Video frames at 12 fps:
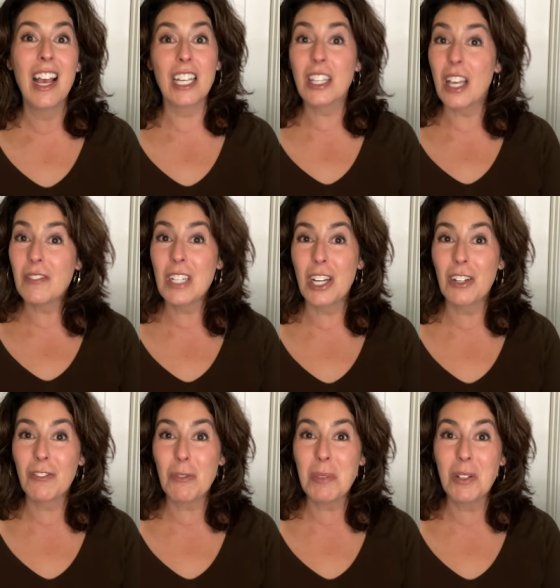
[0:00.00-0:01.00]
I'd love to hear
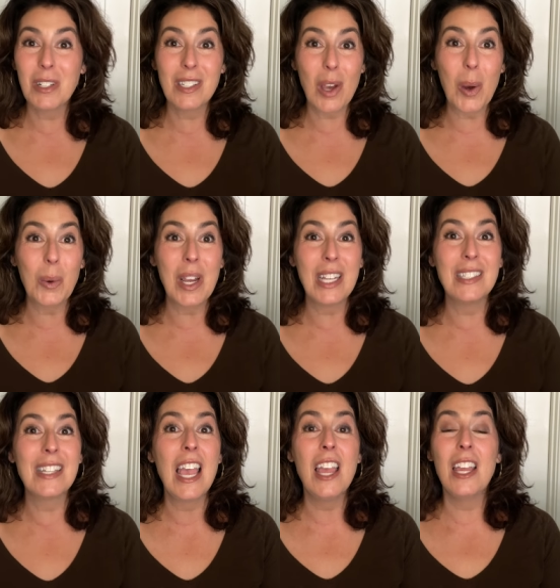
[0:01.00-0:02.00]
from you as always.
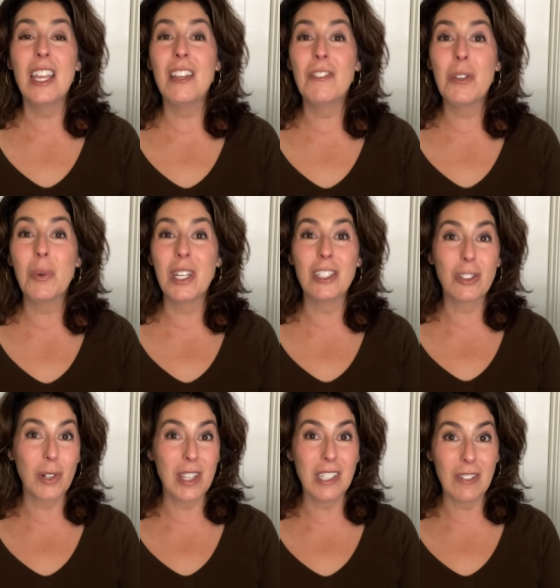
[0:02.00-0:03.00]
If you
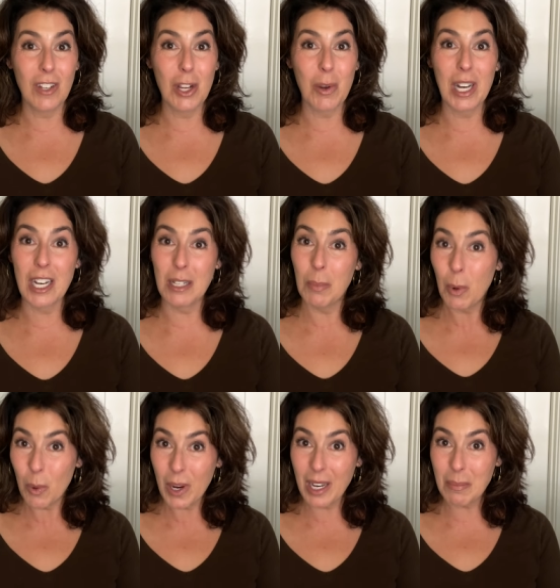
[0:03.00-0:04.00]
enjoyed this video at any
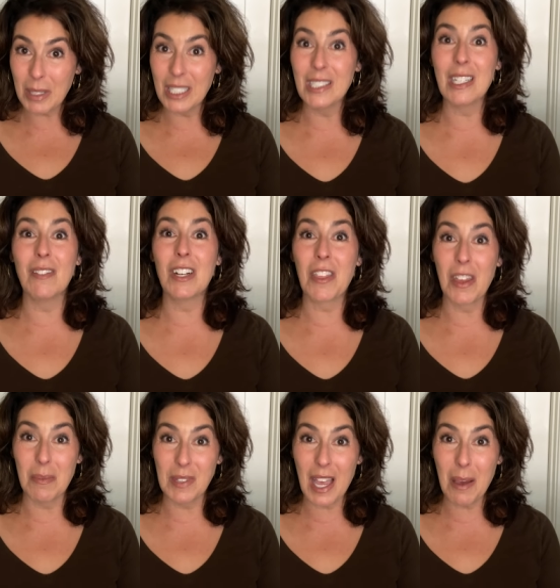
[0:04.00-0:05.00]
point, please give it a
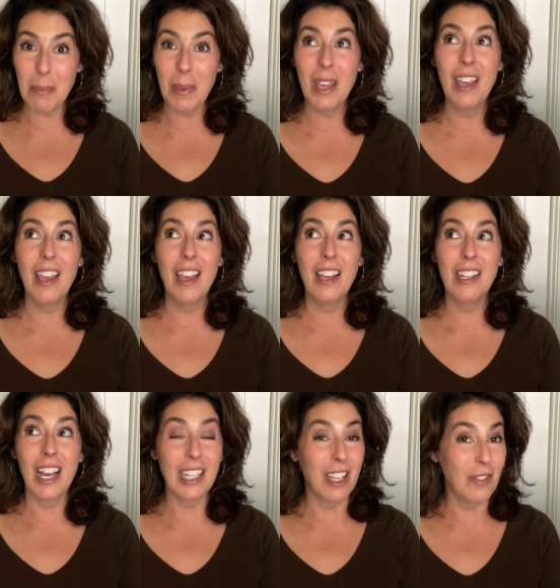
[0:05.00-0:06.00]
thumbs up.
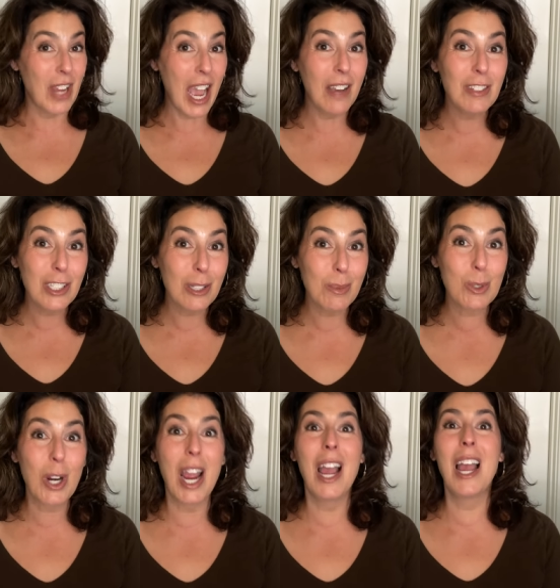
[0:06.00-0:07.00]
I'd love to have you
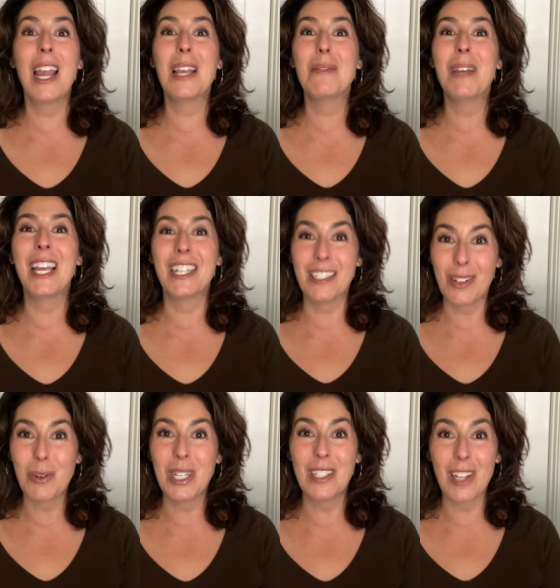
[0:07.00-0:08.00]
subscribe, and as
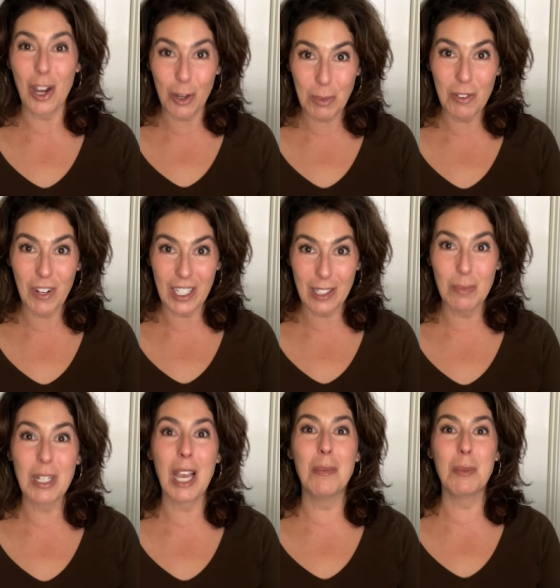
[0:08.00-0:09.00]
always, I hope you find some
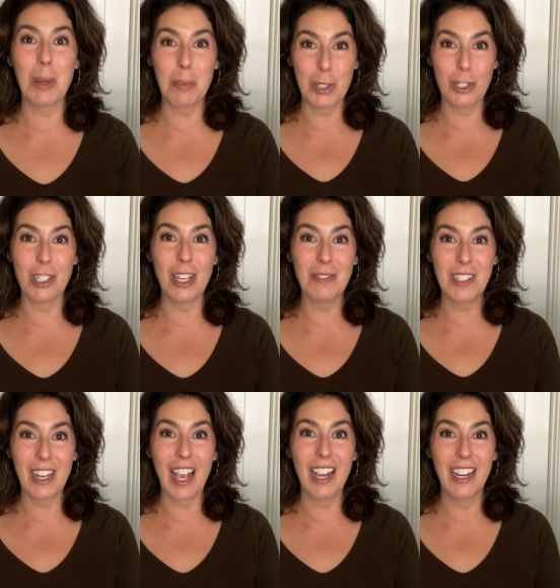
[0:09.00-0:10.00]
time to pamper yourself
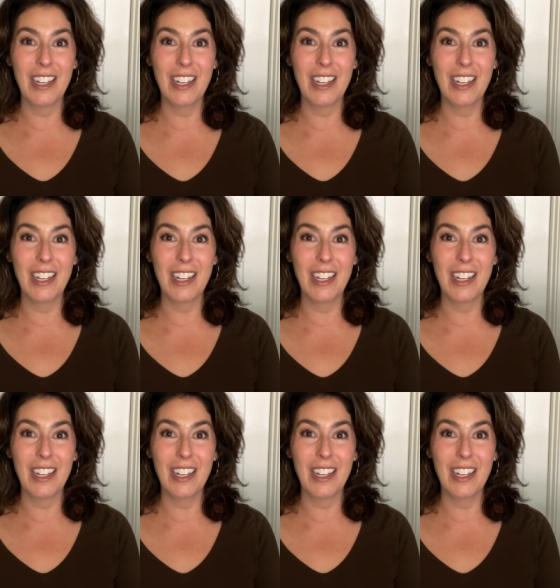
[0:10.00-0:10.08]
today.